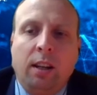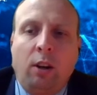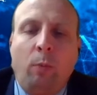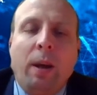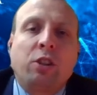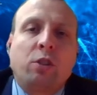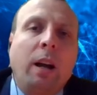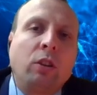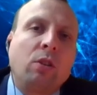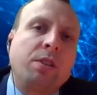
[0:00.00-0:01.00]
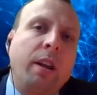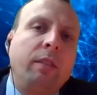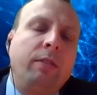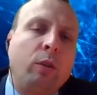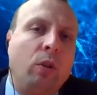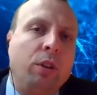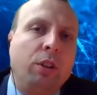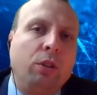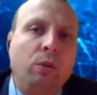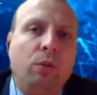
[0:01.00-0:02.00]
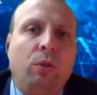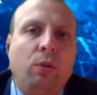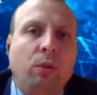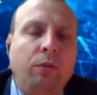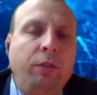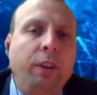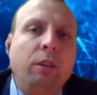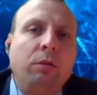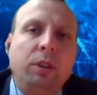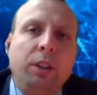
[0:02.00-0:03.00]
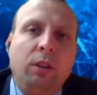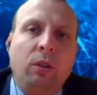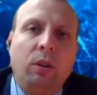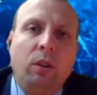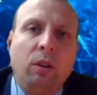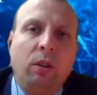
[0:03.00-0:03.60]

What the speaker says: or benchmark yourself according to theory or